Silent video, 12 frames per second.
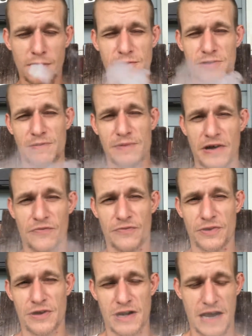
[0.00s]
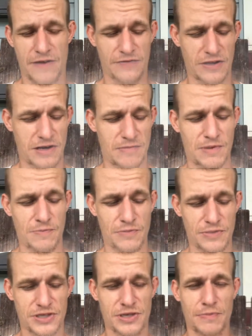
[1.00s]
So I'm definitely going to have to come up
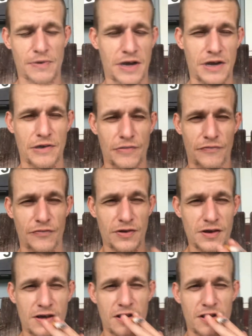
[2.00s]
with some kind of